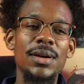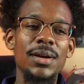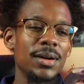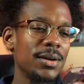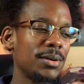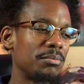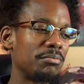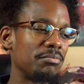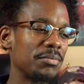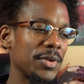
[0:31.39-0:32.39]

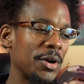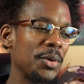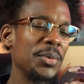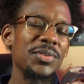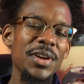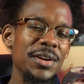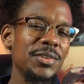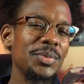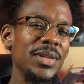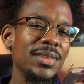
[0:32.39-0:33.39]
Um, almost
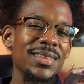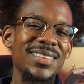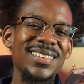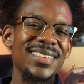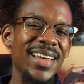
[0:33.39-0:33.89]
hurts me that this